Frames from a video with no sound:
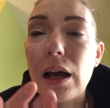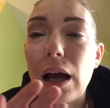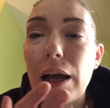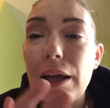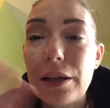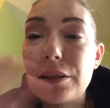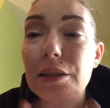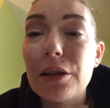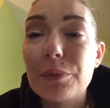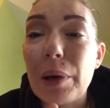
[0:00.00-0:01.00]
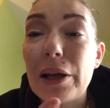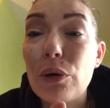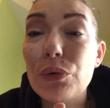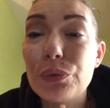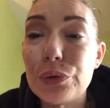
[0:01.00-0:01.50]
had done my
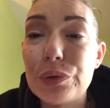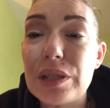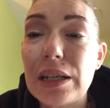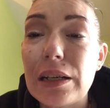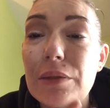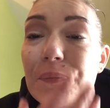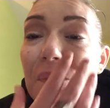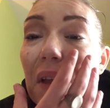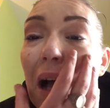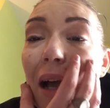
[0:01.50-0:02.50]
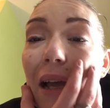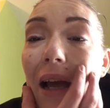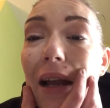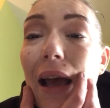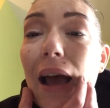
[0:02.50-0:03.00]
own routine, I
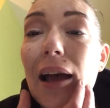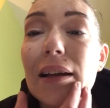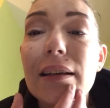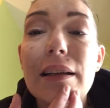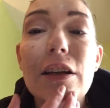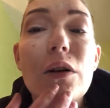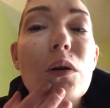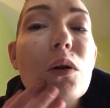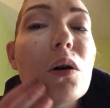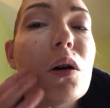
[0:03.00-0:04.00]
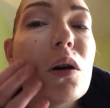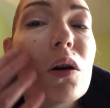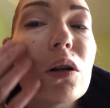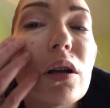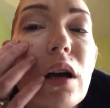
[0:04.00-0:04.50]
had acne
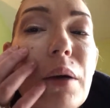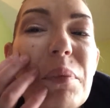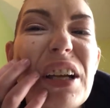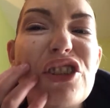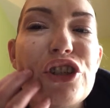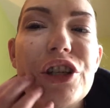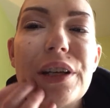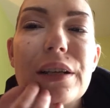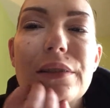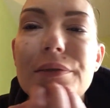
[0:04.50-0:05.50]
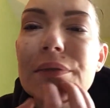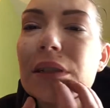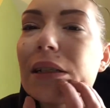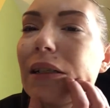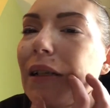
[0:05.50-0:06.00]
all on my chin
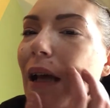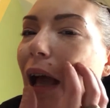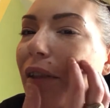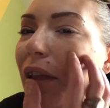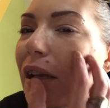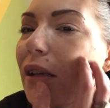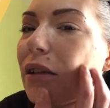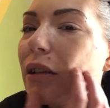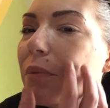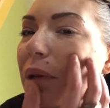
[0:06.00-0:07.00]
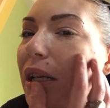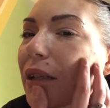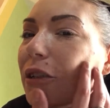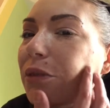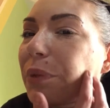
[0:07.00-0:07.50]
and like a little bit
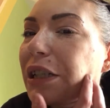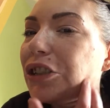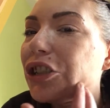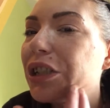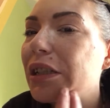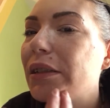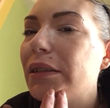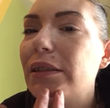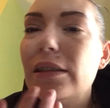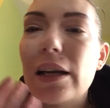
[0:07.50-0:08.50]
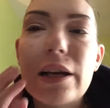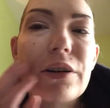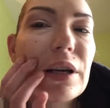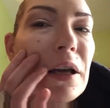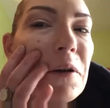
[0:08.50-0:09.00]
into my cheeks
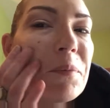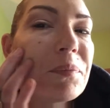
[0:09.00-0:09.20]
area.